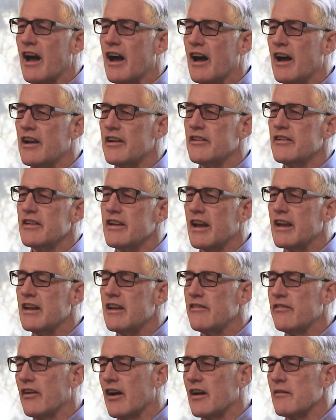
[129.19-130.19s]

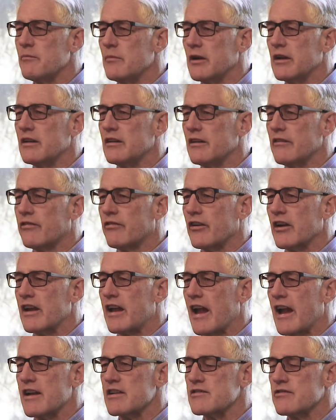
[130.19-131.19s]
$185 million of free
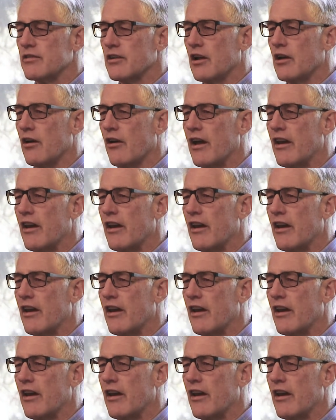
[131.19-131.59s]
cash flow,